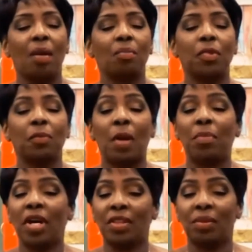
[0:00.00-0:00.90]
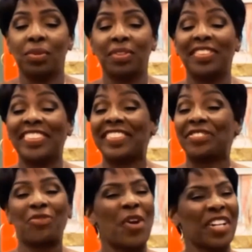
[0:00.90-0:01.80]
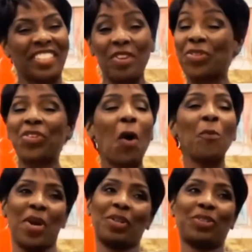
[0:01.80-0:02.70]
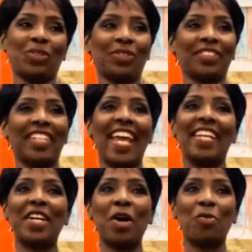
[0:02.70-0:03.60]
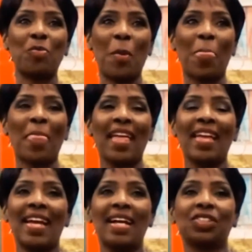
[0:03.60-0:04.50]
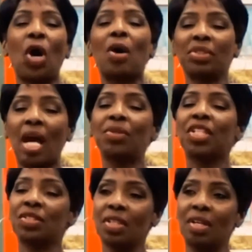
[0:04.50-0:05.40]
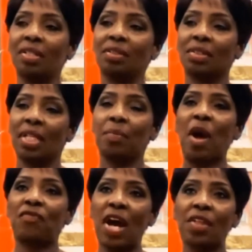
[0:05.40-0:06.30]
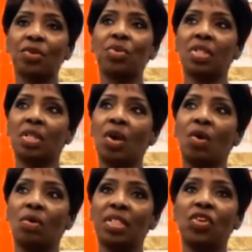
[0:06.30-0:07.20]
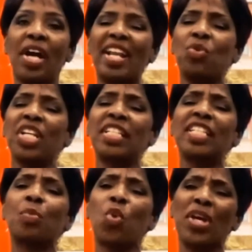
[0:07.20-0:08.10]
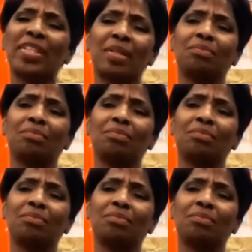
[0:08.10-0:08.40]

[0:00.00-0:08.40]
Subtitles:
but my mother she was something else. And so I was concerned. And my father would go, I didn't want to disappoint them,